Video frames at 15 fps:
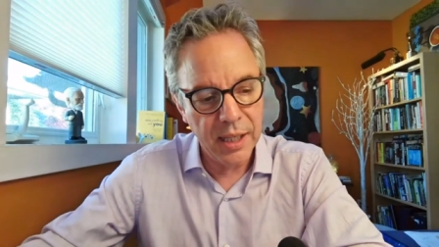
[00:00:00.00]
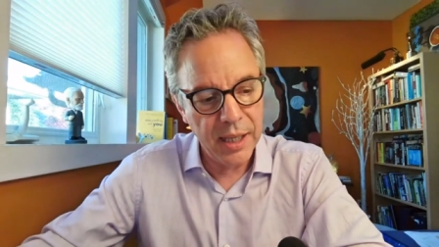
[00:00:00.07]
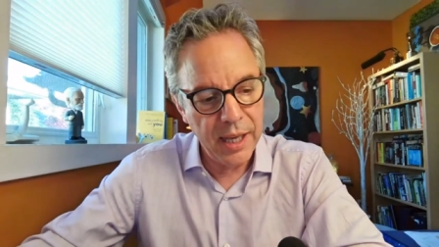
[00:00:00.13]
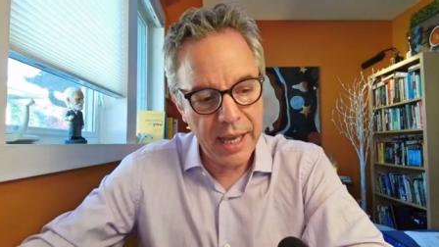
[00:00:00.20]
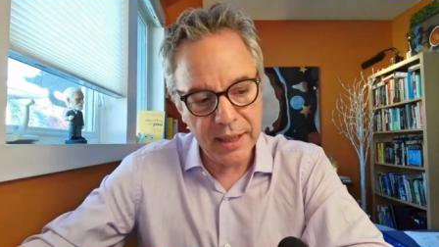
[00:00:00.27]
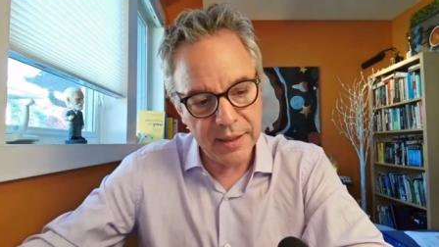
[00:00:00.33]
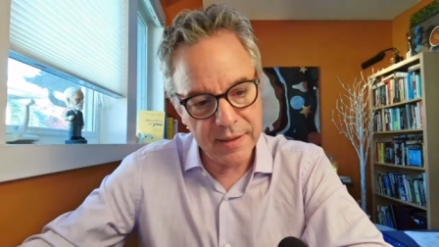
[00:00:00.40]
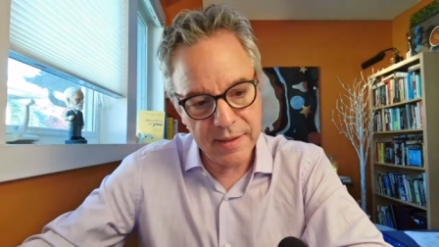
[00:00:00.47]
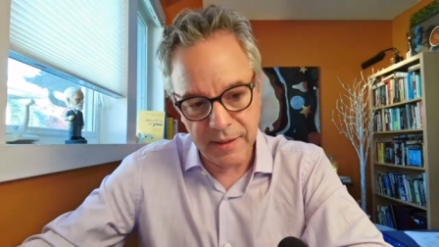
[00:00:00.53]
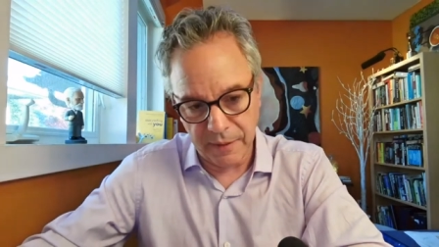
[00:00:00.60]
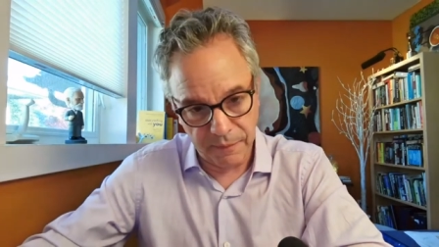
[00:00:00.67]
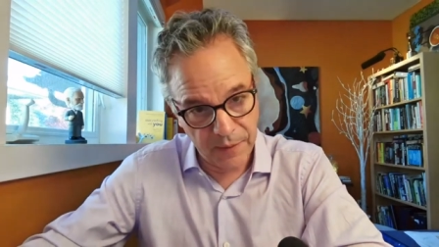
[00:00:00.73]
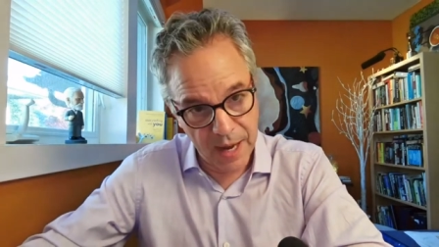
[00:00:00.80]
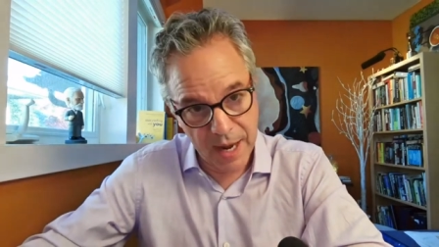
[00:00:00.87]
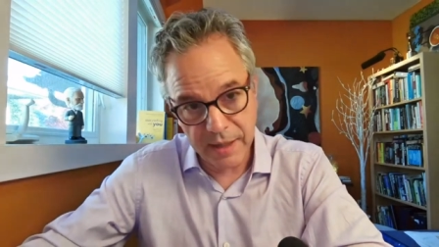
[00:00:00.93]
Hey, listen,
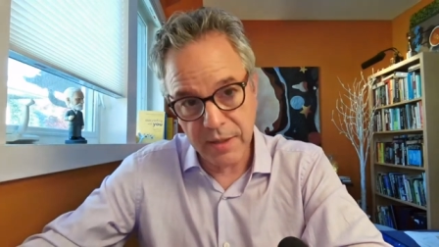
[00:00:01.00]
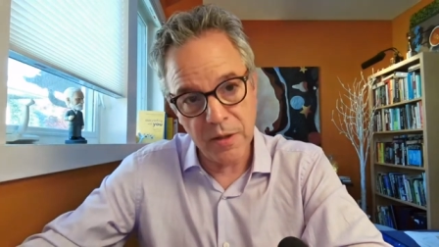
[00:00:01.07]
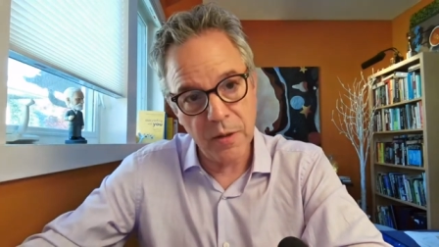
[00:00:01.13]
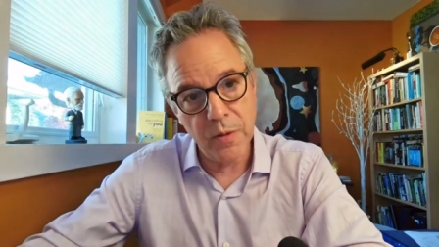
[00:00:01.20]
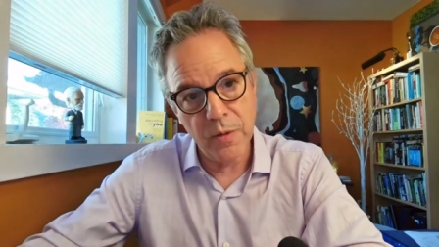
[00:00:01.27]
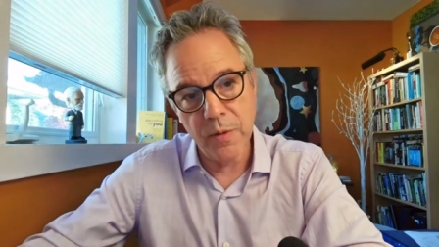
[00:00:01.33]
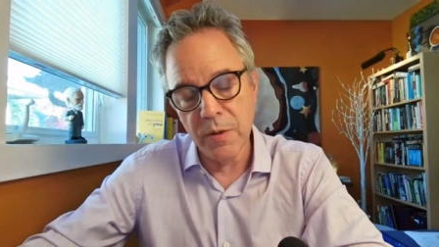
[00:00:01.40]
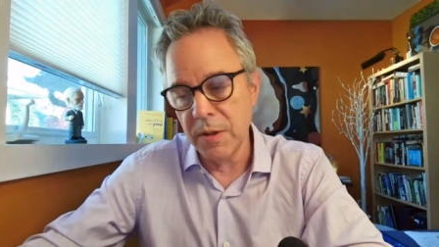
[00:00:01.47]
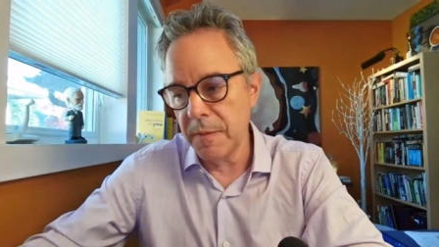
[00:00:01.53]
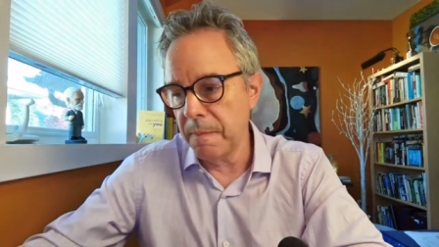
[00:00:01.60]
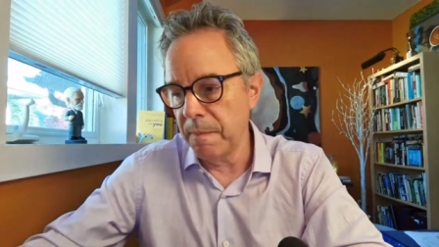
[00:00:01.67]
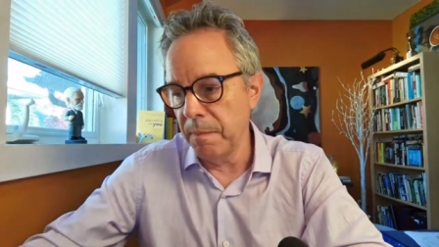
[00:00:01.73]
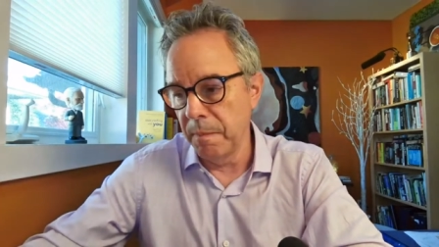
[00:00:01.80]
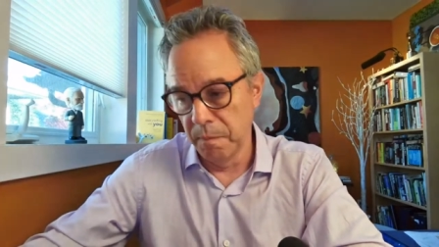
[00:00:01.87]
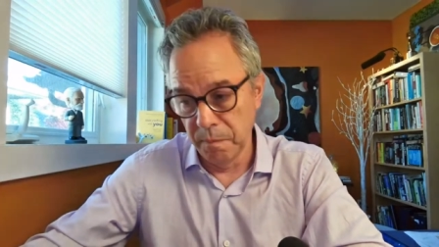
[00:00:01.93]
Fox News,
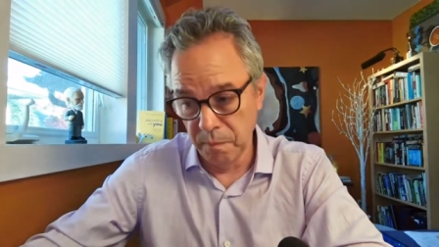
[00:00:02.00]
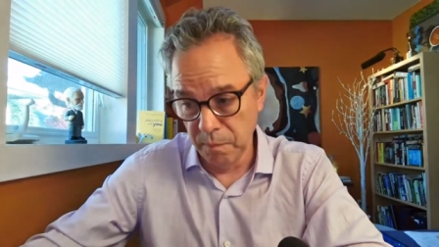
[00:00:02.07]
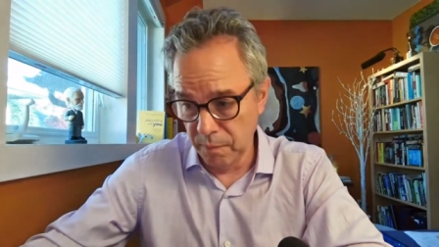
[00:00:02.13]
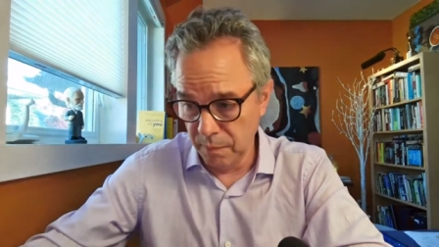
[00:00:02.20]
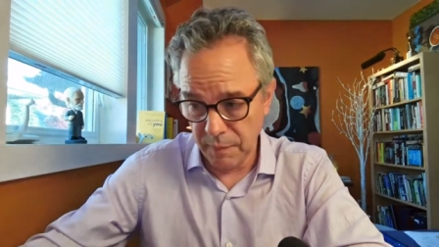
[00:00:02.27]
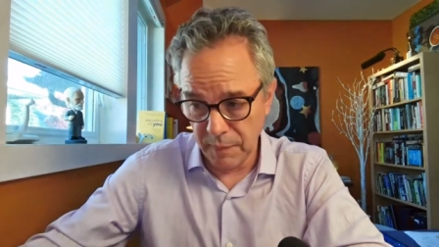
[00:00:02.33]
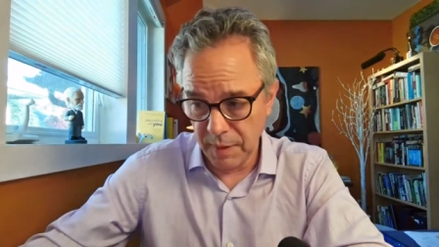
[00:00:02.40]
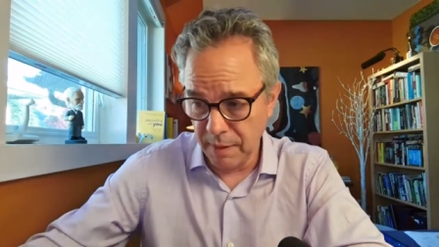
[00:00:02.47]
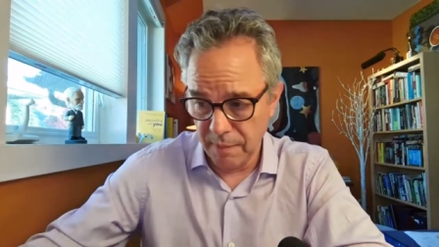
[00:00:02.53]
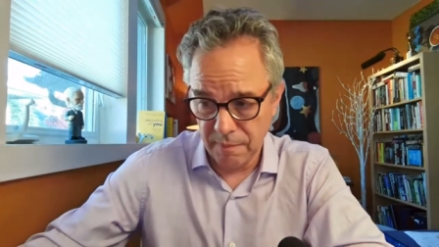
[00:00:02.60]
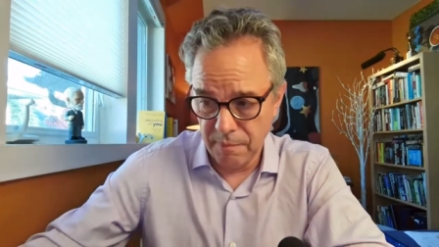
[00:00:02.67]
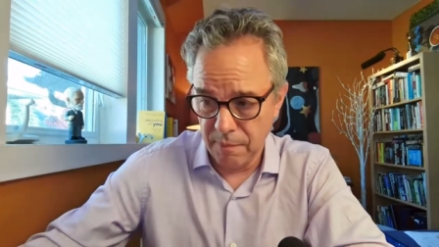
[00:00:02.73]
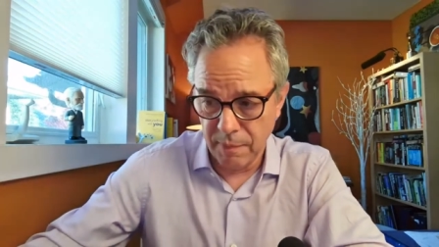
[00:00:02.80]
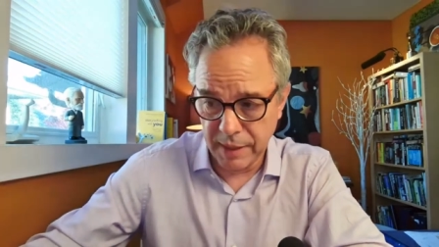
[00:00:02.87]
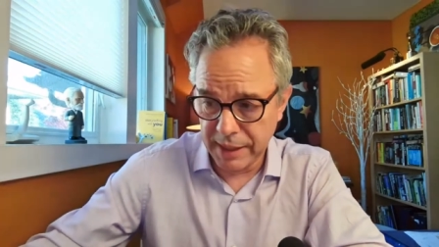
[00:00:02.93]

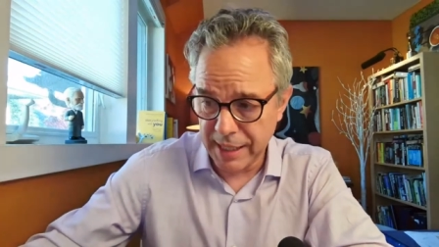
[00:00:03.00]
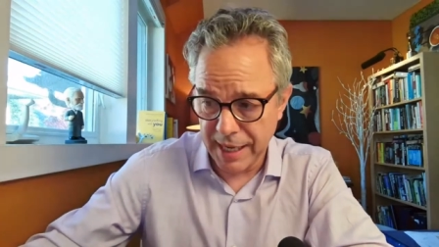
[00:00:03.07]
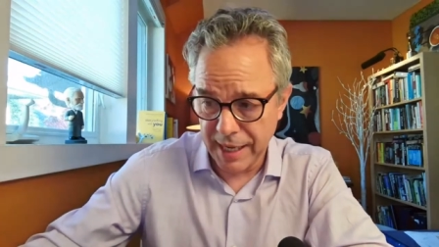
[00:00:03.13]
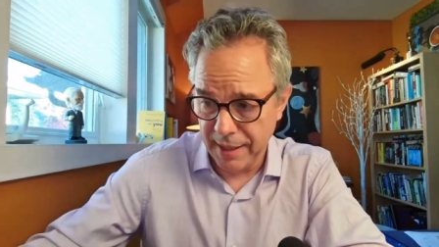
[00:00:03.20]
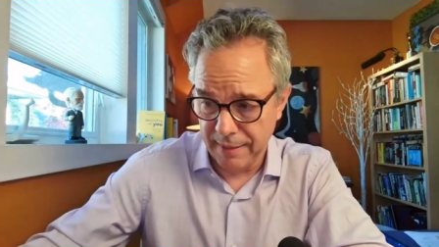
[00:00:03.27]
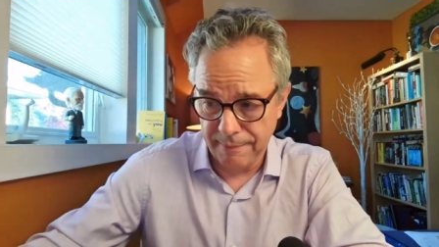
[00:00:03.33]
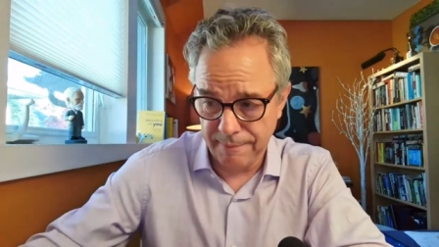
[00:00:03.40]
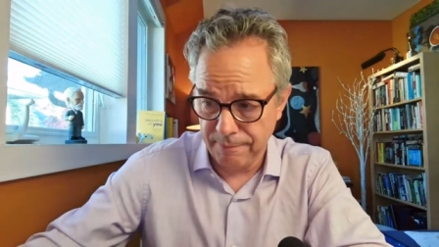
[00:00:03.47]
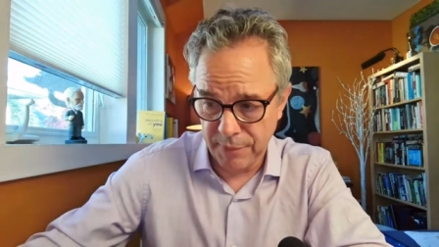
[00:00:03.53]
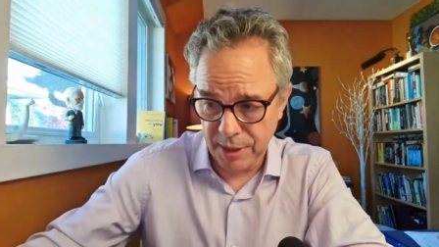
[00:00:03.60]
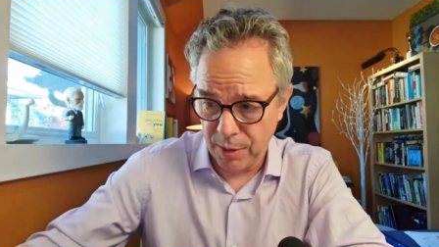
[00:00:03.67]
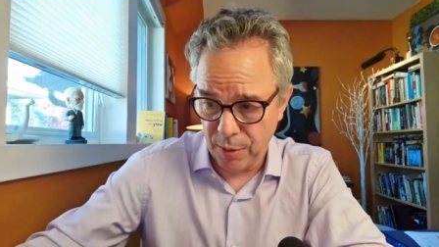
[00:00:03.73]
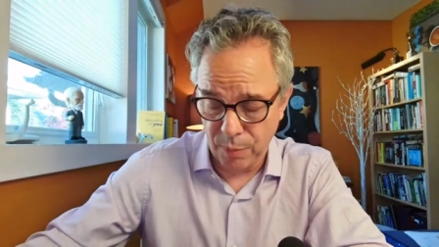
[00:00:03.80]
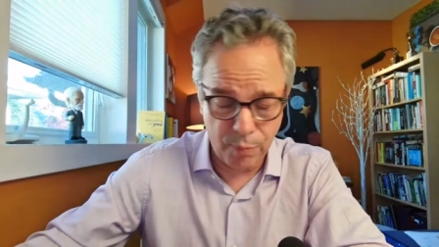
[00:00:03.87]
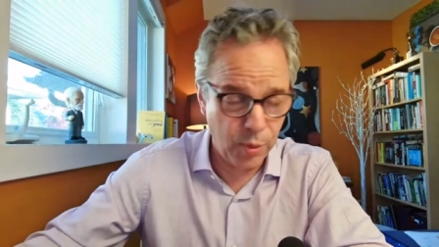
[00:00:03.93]
the guy, you
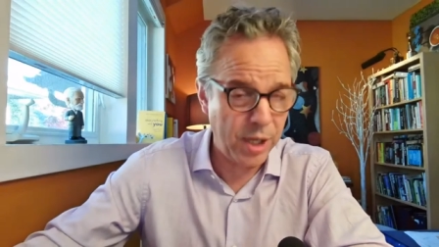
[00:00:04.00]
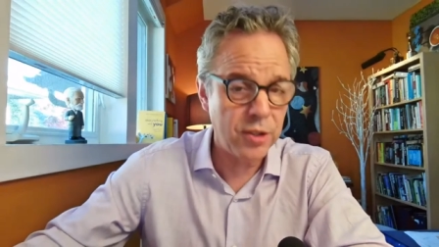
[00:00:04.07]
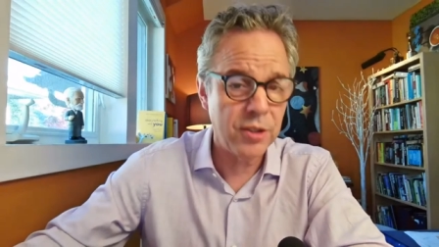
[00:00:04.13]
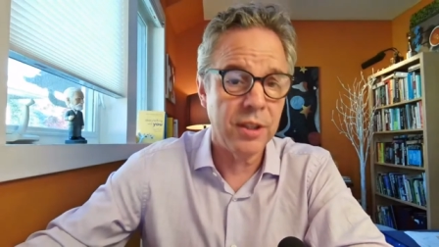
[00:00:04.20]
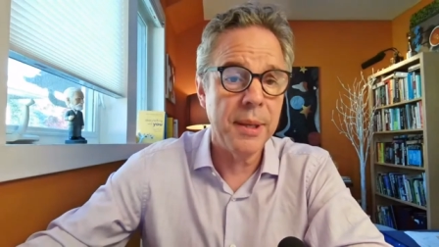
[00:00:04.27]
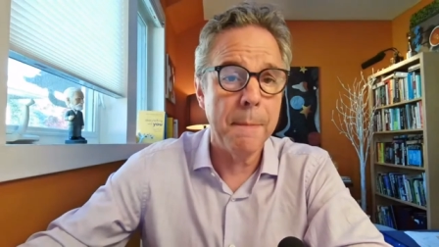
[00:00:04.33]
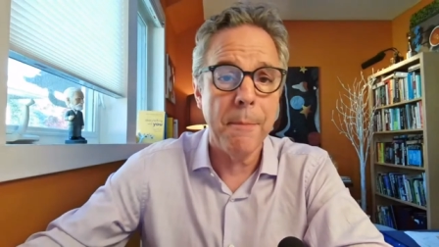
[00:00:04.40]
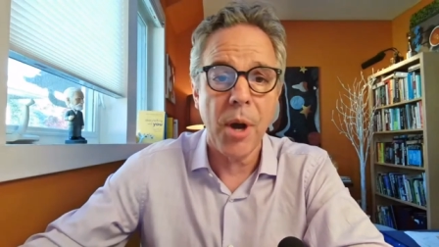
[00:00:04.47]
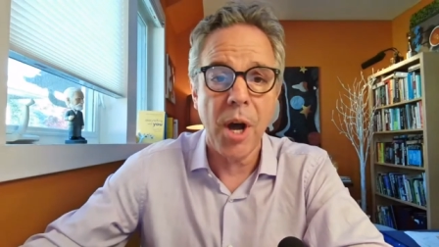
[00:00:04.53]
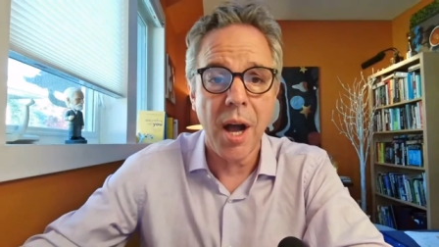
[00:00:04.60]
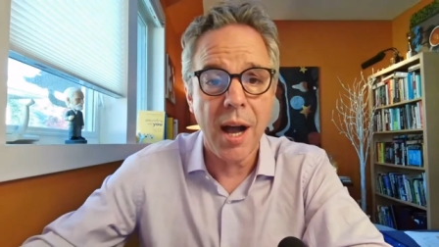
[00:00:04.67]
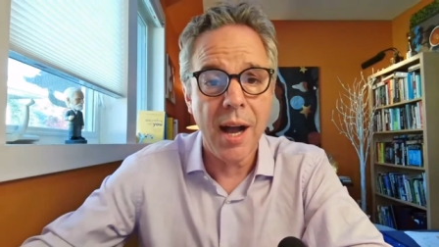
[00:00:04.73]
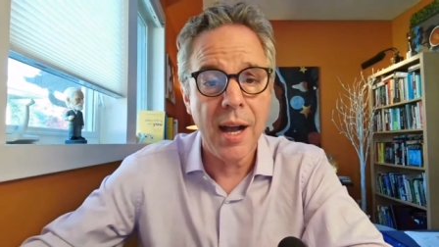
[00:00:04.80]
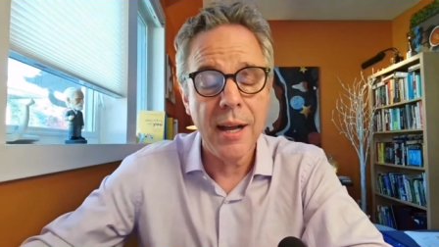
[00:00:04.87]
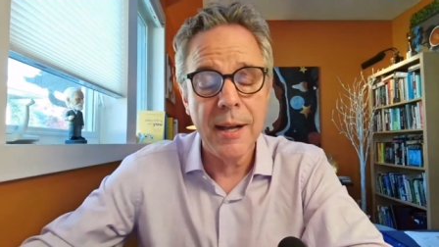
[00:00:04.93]
know, Rush
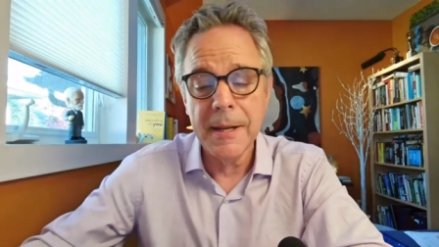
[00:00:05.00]
Limbaugh,